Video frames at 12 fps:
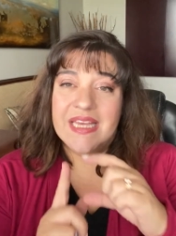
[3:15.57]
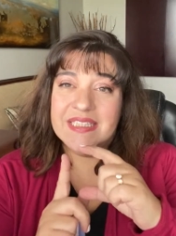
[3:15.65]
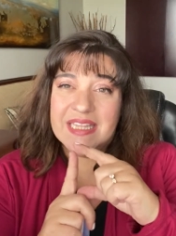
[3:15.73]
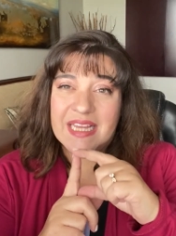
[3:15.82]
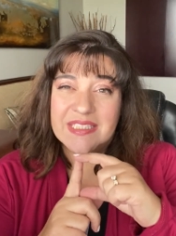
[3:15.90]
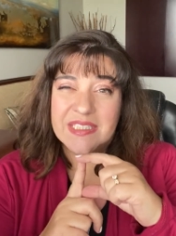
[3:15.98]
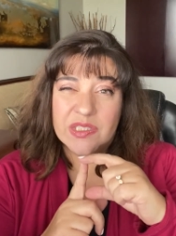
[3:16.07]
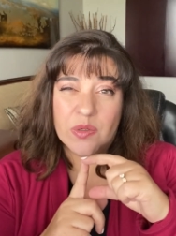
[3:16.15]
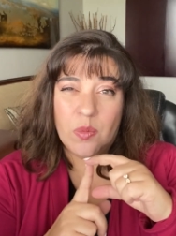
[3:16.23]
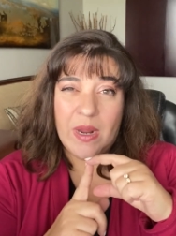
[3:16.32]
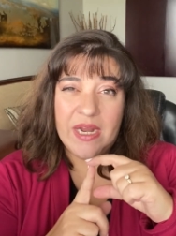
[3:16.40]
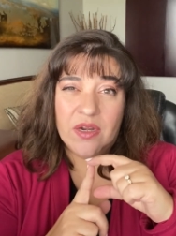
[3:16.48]
it's that
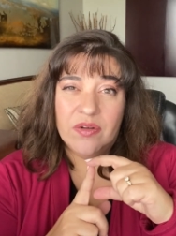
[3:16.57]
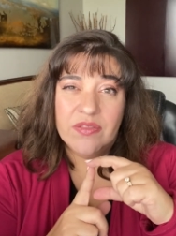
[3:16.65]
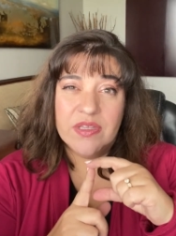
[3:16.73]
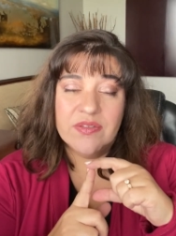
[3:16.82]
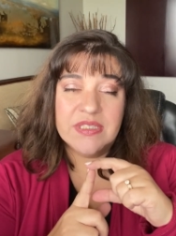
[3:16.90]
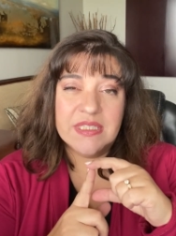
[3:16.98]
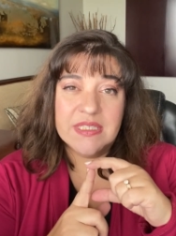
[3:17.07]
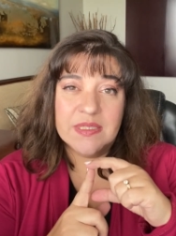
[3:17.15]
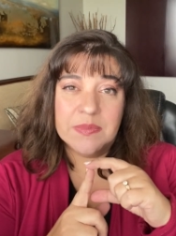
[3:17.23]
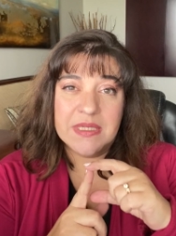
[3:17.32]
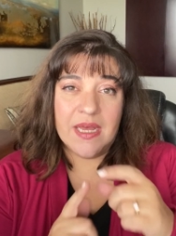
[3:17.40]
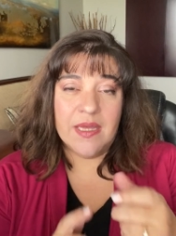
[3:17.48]
square that you see
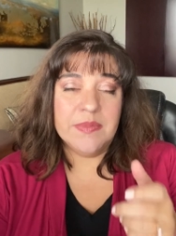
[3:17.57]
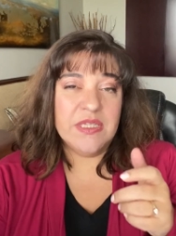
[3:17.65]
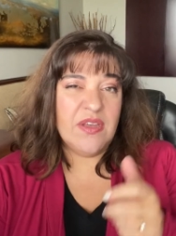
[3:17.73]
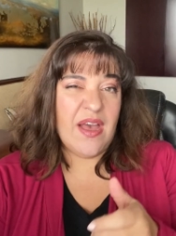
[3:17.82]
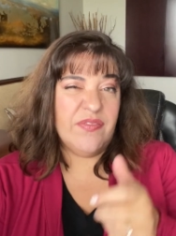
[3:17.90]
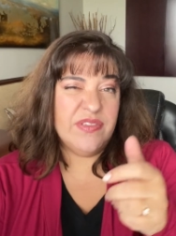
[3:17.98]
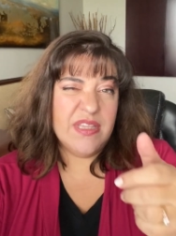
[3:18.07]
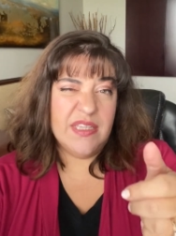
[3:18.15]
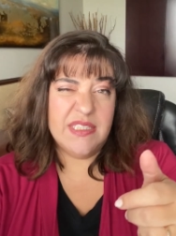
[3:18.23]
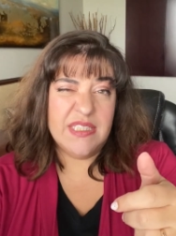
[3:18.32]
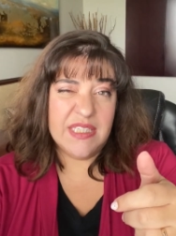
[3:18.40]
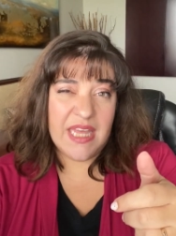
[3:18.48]
sometimes that you have to
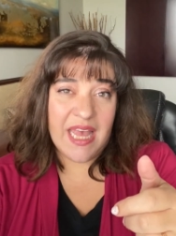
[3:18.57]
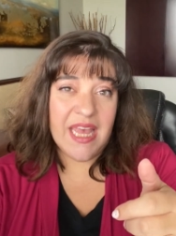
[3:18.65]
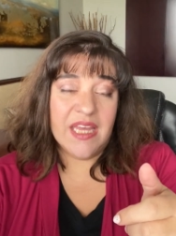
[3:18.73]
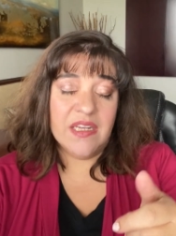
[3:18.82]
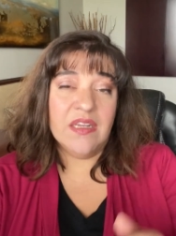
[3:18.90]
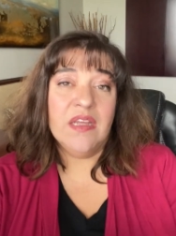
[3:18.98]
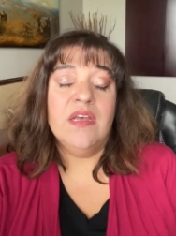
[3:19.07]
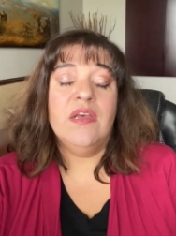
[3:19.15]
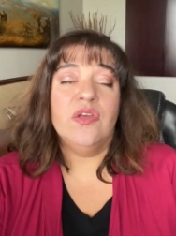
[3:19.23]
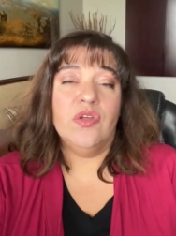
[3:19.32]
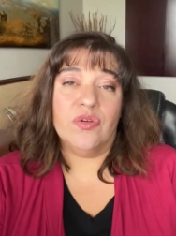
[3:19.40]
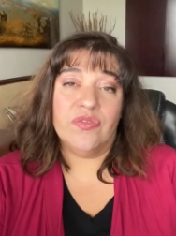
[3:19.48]
then scan
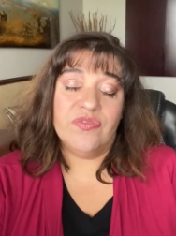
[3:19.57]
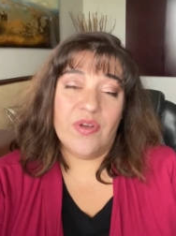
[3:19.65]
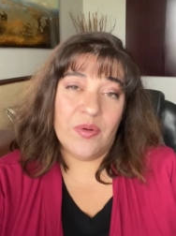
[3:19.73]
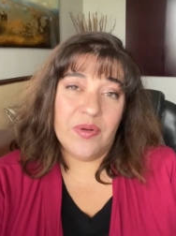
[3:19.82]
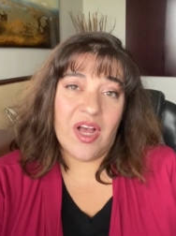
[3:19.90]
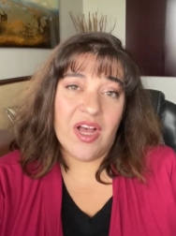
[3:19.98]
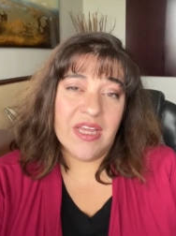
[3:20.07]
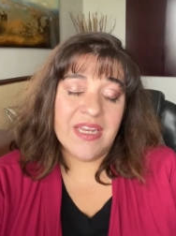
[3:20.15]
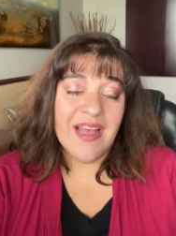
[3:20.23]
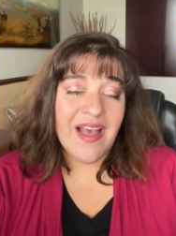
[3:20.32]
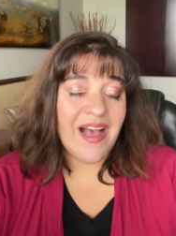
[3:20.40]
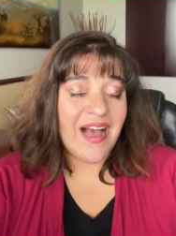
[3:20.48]
your phone
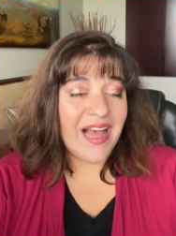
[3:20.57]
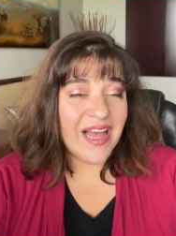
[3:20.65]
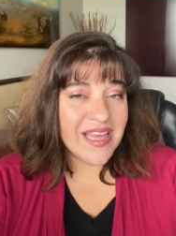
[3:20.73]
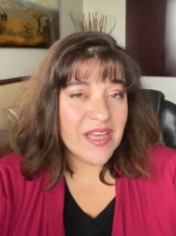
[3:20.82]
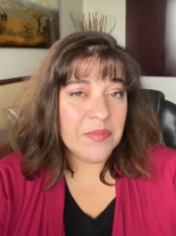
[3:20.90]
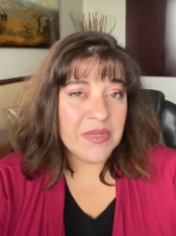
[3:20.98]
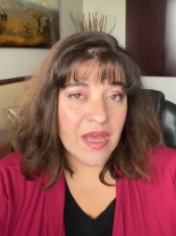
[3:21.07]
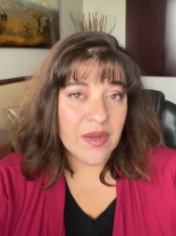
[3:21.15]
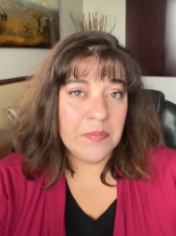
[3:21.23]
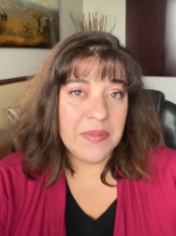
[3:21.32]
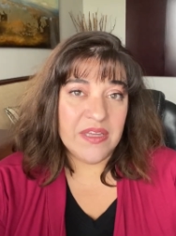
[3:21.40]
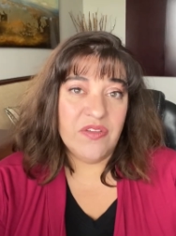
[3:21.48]
on. I am
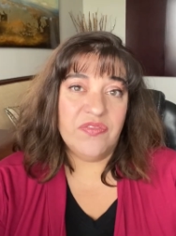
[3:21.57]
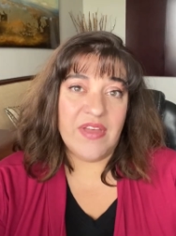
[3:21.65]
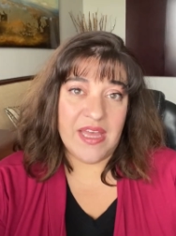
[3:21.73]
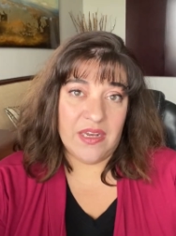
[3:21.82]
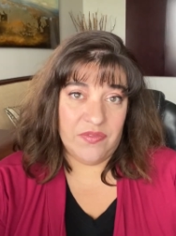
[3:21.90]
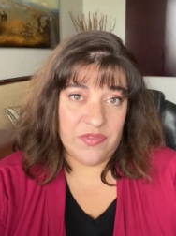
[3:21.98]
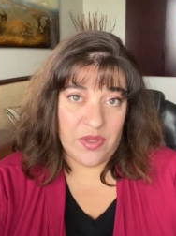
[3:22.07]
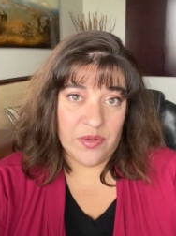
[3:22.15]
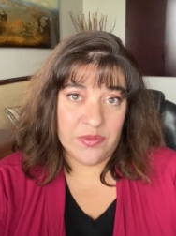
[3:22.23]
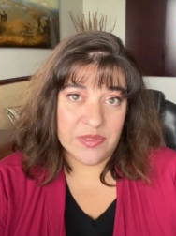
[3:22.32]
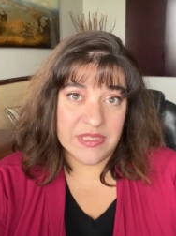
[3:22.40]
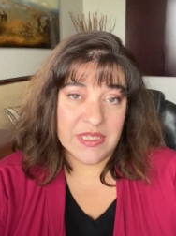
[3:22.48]
not a big fan of
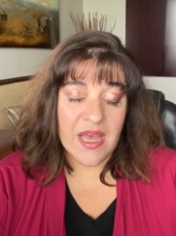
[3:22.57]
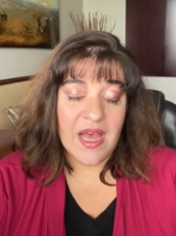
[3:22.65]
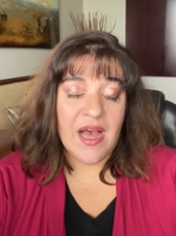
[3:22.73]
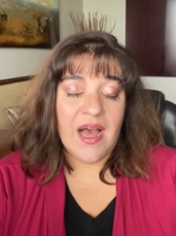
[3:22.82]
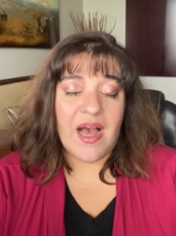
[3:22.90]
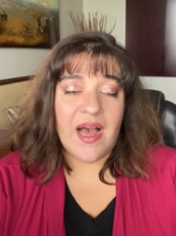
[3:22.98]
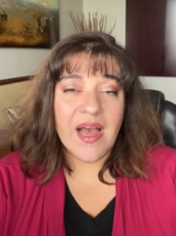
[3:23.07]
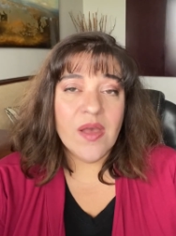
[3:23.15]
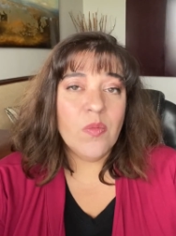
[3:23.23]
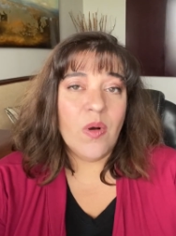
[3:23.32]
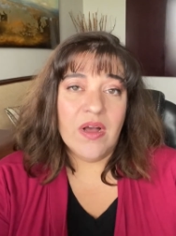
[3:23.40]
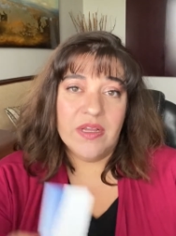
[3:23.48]
those.
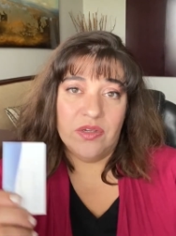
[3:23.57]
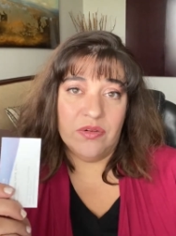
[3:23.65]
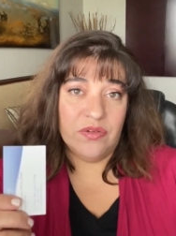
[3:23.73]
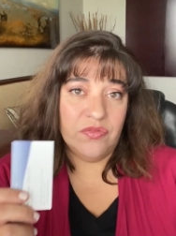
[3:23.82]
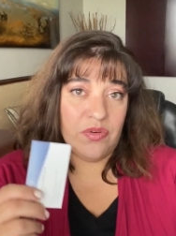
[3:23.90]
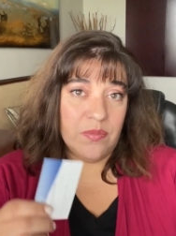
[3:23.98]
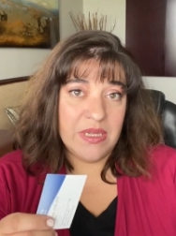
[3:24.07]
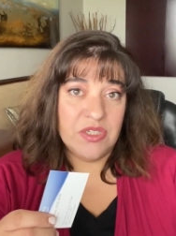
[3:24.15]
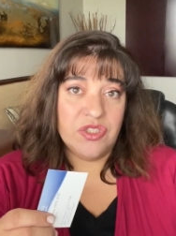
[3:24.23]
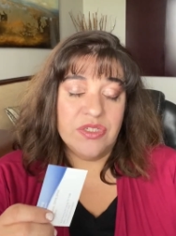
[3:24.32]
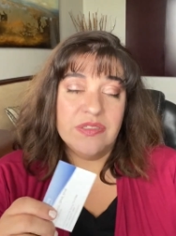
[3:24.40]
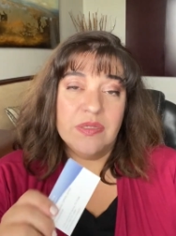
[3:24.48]
I want your
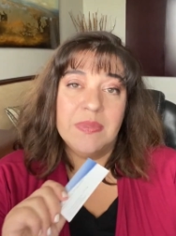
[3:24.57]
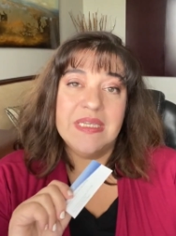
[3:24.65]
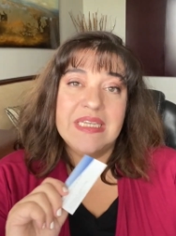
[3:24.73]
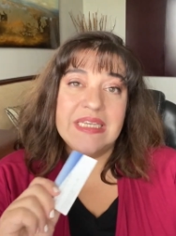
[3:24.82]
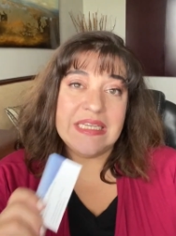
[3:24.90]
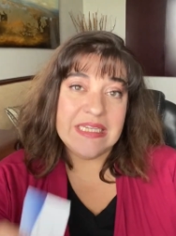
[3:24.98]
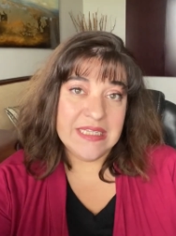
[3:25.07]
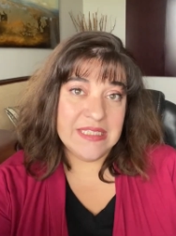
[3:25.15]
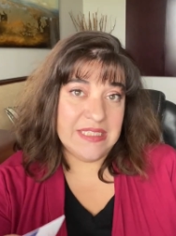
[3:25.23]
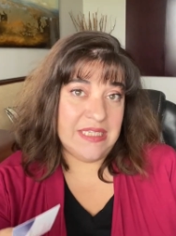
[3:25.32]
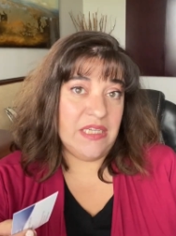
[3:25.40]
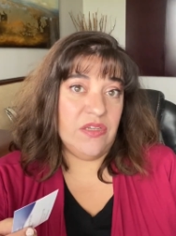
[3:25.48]
information to be
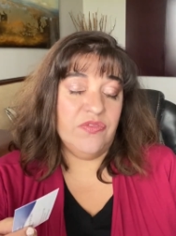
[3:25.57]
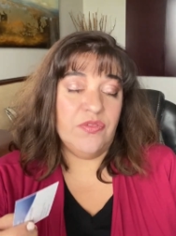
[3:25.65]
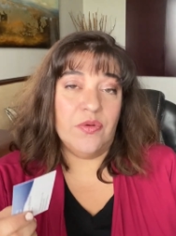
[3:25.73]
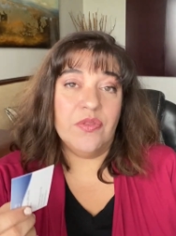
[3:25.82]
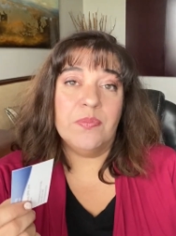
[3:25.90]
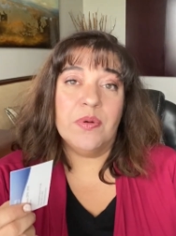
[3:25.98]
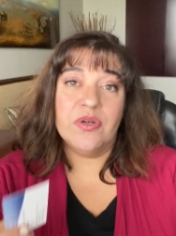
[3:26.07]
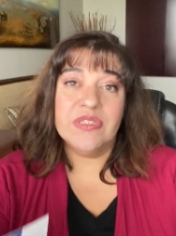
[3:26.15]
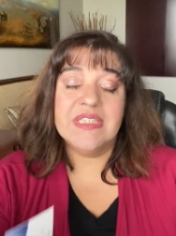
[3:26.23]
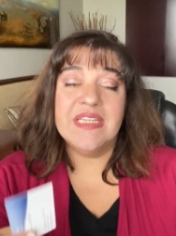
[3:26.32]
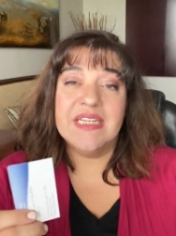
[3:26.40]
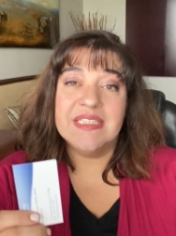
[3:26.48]
easy for the
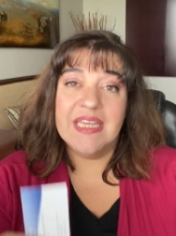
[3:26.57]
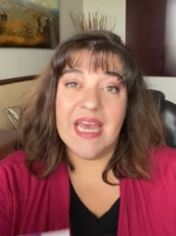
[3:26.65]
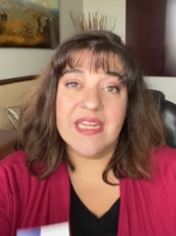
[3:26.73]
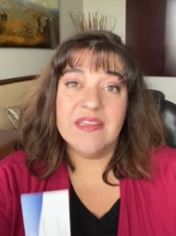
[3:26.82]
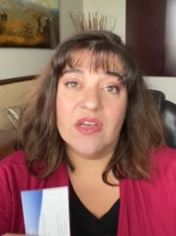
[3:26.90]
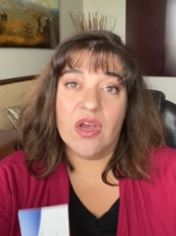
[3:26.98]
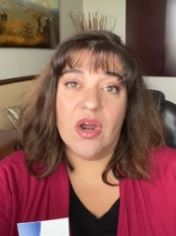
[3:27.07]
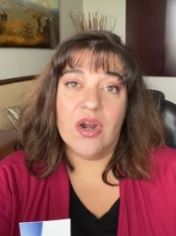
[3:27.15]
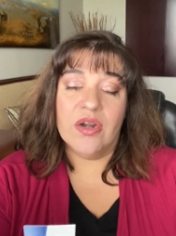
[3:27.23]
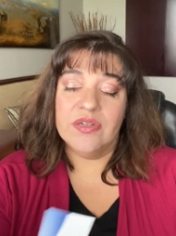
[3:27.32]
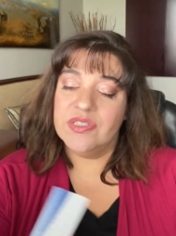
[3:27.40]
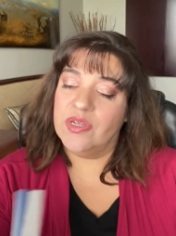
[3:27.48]
person that is getting the
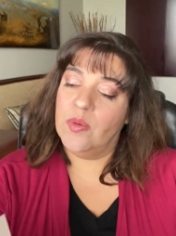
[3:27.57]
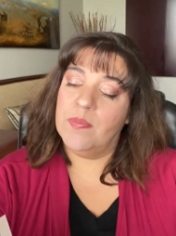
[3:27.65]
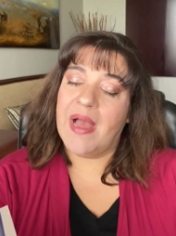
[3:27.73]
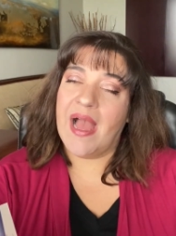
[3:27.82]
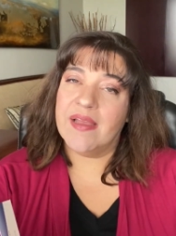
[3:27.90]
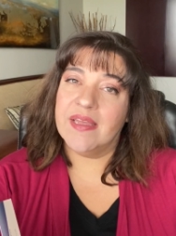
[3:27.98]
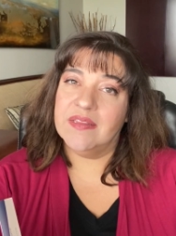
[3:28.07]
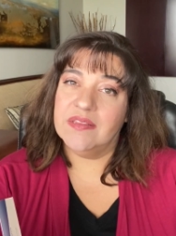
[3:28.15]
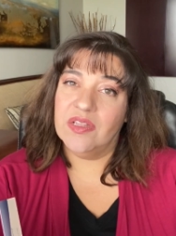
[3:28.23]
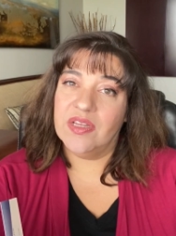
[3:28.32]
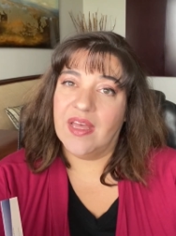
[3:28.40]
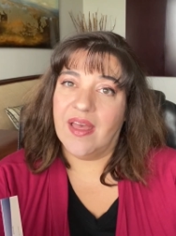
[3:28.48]
card to go back
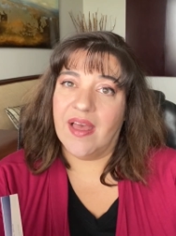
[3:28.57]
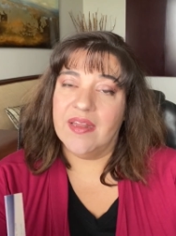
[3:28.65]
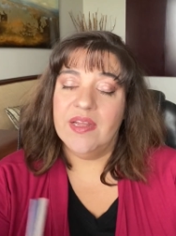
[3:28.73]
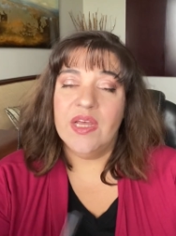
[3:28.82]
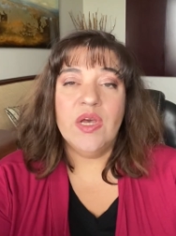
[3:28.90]
and look at